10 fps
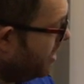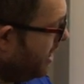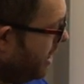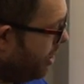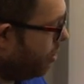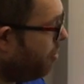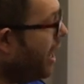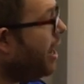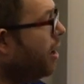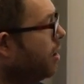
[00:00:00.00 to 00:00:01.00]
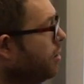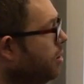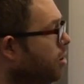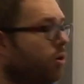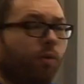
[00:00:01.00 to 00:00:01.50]
a linear pair,
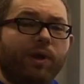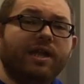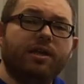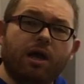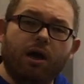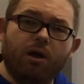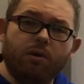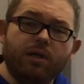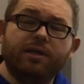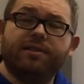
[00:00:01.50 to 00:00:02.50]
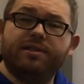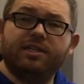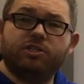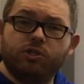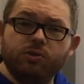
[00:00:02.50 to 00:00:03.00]
we know that
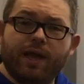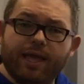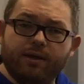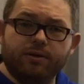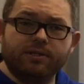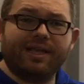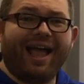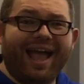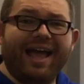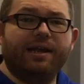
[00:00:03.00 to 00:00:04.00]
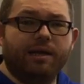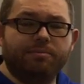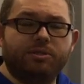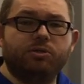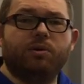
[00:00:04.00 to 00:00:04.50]
the two angles add
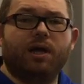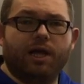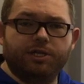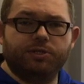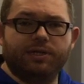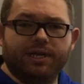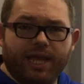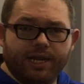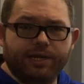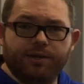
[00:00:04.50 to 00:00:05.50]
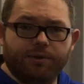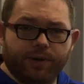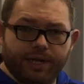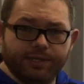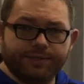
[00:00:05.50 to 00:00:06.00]
up to 180
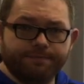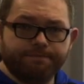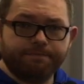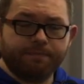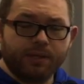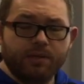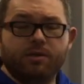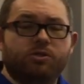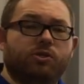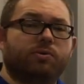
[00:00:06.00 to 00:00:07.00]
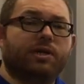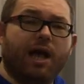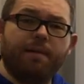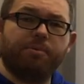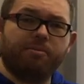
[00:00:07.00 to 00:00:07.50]
degrees. So
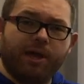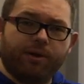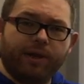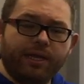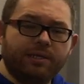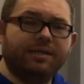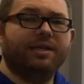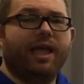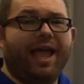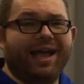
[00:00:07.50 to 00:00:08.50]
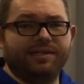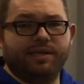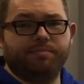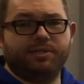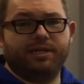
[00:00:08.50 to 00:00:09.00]
complementary adds
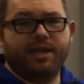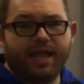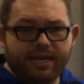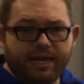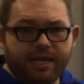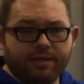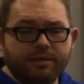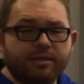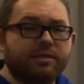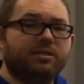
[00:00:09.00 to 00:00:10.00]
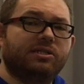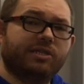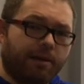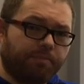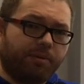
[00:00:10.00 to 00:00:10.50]
up to 90,
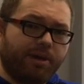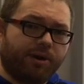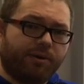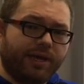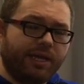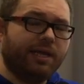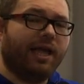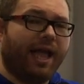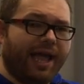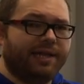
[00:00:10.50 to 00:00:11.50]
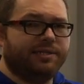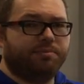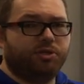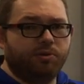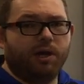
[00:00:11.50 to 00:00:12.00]
supplementary adds
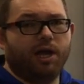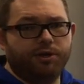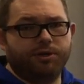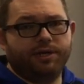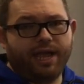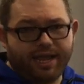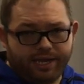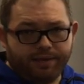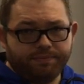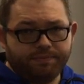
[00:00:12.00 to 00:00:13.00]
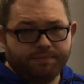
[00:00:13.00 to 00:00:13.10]
up to 180.